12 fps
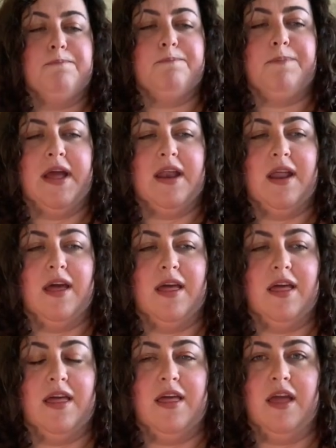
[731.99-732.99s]
But
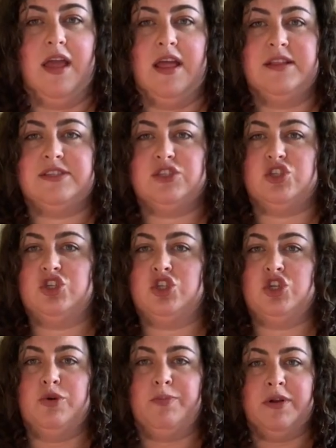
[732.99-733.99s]
it's
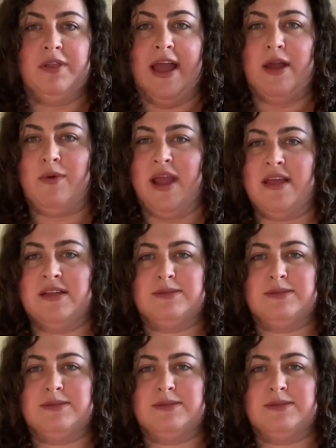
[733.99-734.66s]
super lightweight.